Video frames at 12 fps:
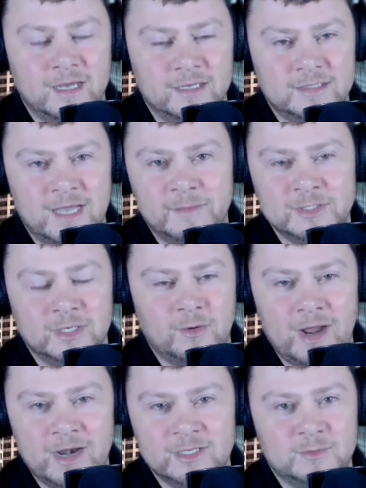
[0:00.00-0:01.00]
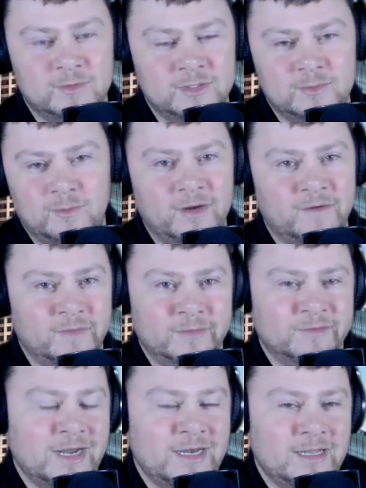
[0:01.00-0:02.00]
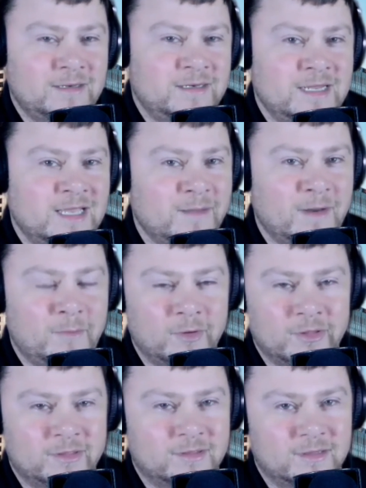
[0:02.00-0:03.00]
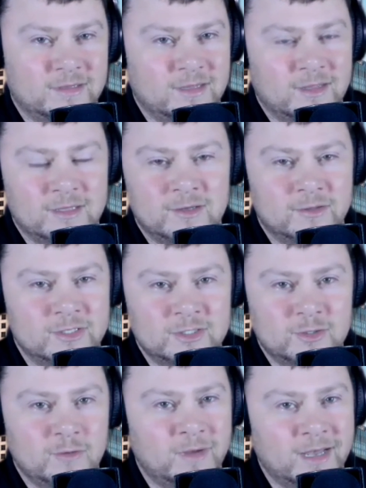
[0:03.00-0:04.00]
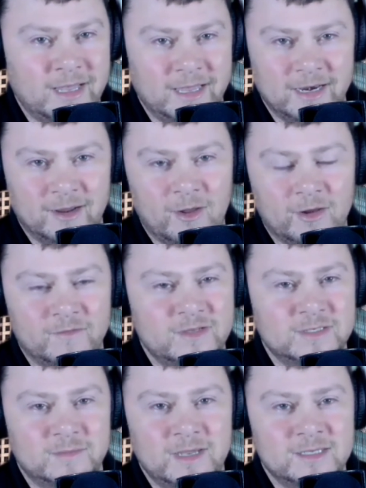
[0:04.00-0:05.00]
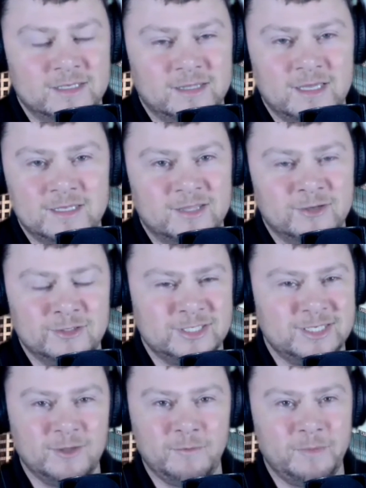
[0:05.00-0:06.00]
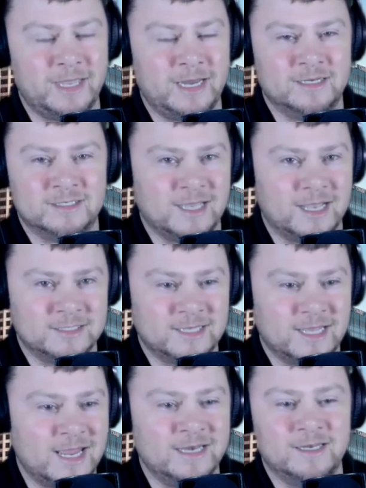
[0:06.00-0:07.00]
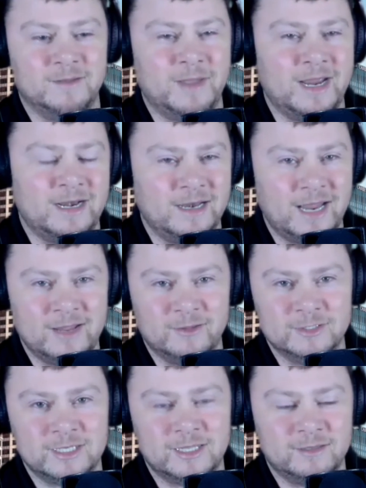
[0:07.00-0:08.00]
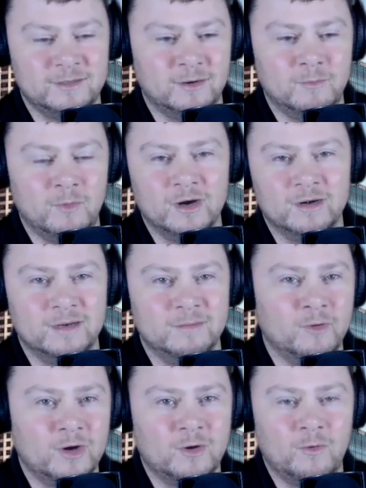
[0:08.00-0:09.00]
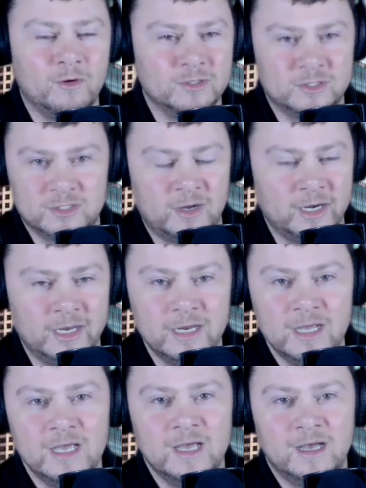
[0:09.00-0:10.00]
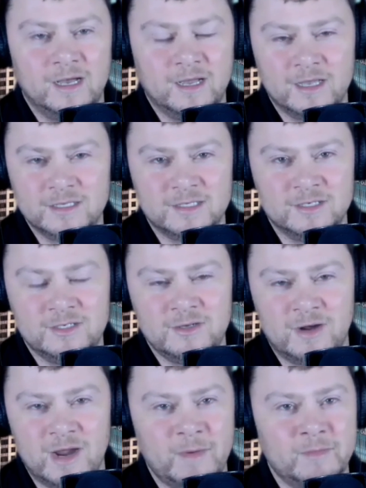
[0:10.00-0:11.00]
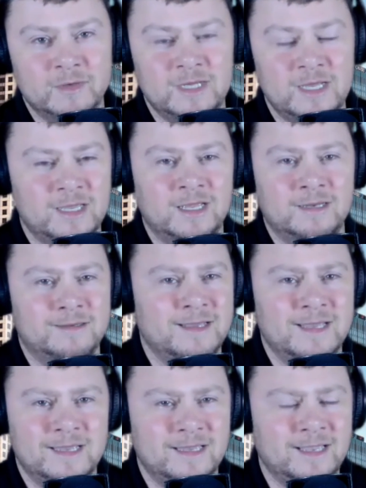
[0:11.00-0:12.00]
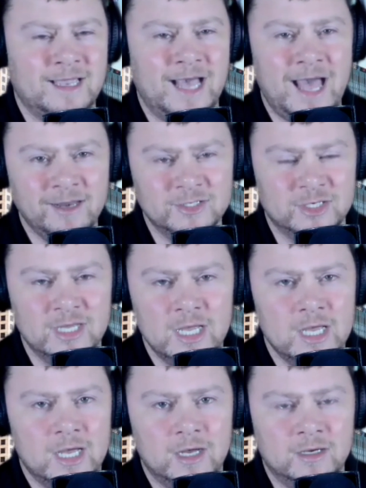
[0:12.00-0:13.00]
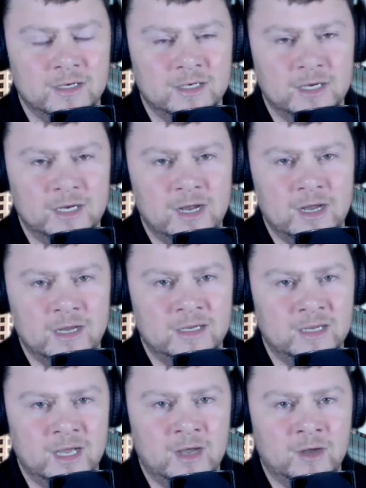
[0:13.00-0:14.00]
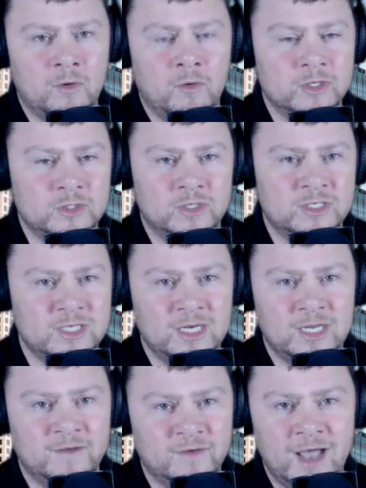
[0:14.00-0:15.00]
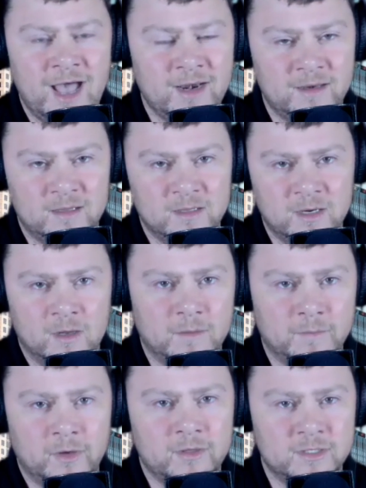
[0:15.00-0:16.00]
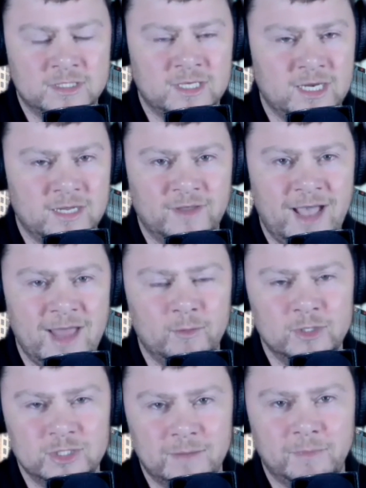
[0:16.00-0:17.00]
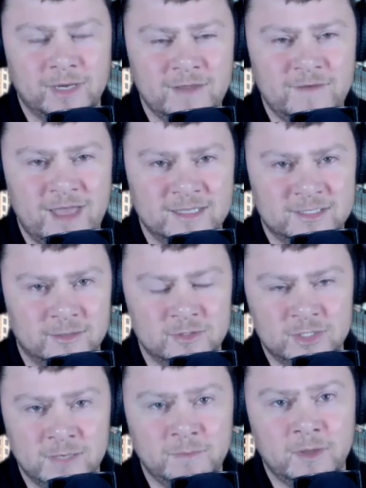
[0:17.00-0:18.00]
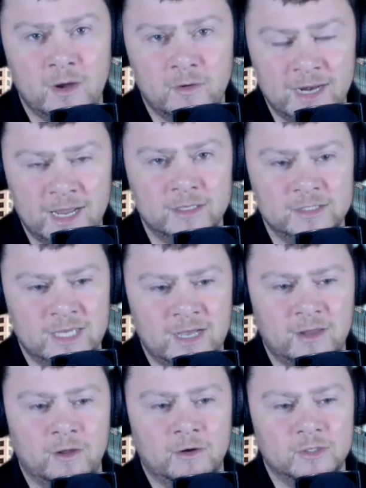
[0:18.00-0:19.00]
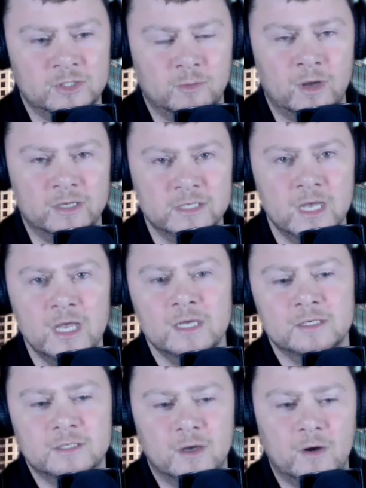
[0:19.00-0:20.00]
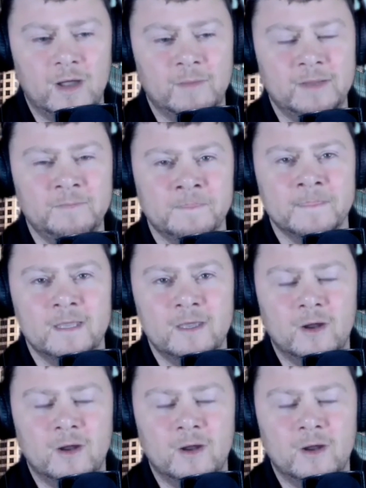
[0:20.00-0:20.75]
Thomas Aquinas was one of them, right? He came up with, the Summa and all of these amazing things, and they're still being discussed and debated. And there's, more and more choruses on it. Augustine too. I remember taking in college a course on the City of God, the book The City of God, which I believe had its own zip code. Is how large it was. So I mean, you